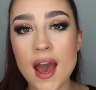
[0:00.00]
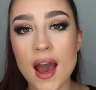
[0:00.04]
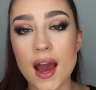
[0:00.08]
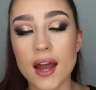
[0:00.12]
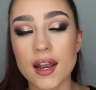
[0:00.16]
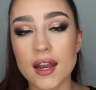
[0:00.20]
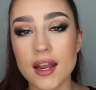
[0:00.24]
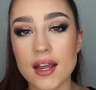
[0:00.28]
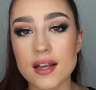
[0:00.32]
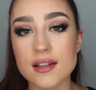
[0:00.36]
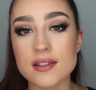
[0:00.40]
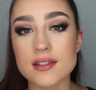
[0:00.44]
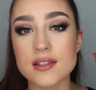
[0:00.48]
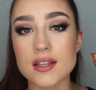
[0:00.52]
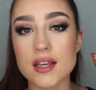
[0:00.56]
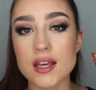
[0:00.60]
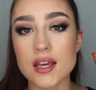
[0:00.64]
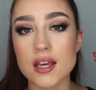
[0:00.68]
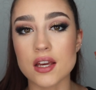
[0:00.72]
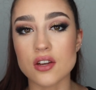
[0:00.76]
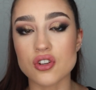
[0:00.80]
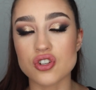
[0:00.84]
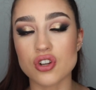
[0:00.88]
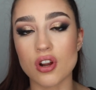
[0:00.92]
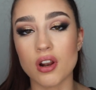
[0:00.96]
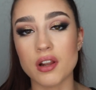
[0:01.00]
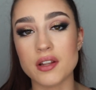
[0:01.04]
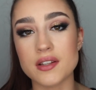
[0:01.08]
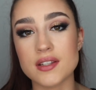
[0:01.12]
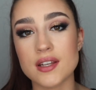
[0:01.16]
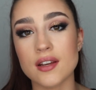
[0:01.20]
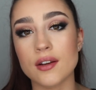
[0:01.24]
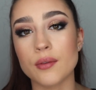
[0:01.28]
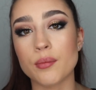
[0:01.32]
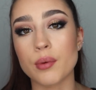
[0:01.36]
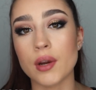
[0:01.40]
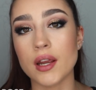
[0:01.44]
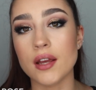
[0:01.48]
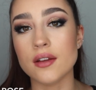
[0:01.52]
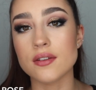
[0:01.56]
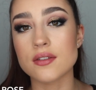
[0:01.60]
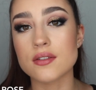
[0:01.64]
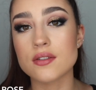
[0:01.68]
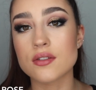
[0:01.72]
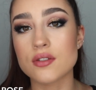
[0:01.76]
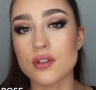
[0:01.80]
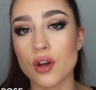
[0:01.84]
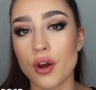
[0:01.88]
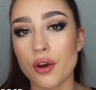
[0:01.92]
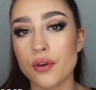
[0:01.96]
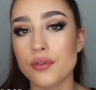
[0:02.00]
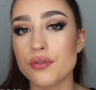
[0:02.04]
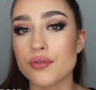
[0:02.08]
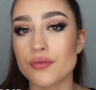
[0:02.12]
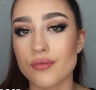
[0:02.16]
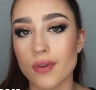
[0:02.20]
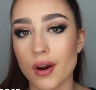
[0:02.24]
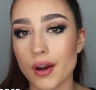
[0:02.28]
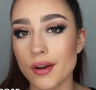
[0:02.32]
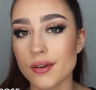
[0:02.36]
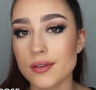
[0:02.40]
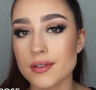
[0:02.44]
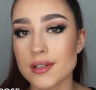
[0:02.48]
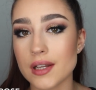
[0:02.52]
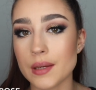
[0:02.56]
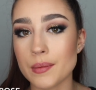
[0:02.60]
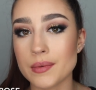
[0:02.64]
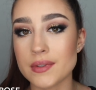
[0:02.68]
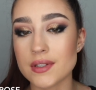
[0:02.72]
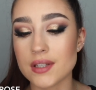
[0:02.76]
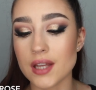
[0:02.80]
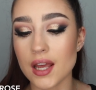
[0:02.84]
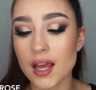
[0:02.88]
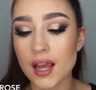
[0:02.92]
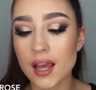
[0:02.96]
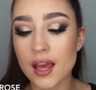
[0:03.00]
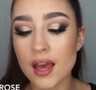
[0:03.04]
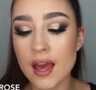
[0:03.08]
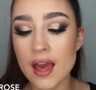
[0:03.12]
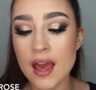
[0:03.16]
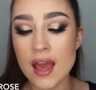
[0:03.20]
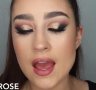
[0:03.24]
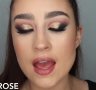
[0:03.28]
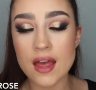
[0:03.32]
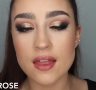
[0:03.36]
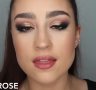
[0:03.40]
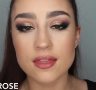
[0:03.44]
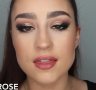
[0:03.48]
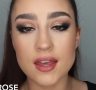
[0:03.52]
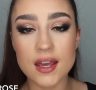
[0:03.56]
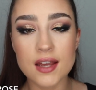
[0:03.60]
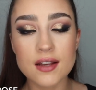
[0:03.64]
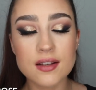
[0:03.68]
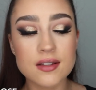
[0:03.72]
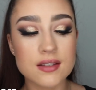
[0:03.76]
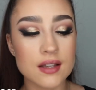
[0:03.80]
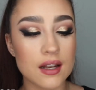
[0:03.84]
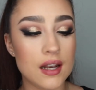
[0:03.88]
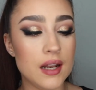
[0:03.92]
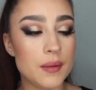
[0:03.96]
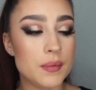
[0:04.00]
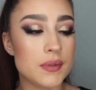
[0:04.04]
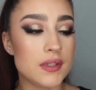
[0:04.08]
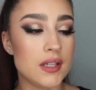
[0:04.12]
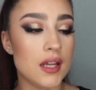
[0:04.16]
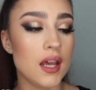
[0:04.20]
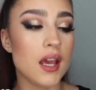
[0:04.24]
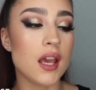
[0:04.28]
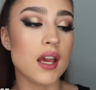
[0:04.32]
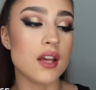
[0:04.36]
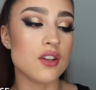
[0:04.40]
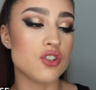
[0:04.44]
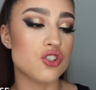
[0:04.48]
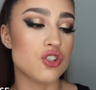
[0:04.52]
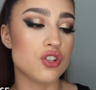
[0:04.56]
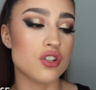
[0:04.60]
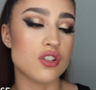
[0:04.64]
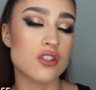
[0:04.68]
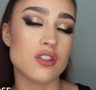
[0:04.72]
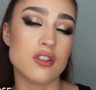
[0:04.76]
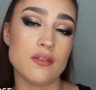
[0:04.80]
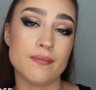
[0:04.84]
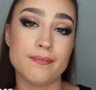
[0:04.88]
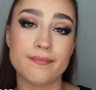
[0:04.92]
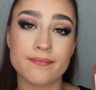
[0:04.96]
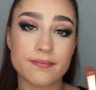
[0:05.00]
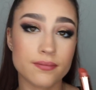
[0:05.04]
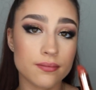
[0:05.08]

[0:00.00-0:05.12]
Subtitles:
and it is the Charlotte Tilbury Stoned Rose lipstick. This lipstick is just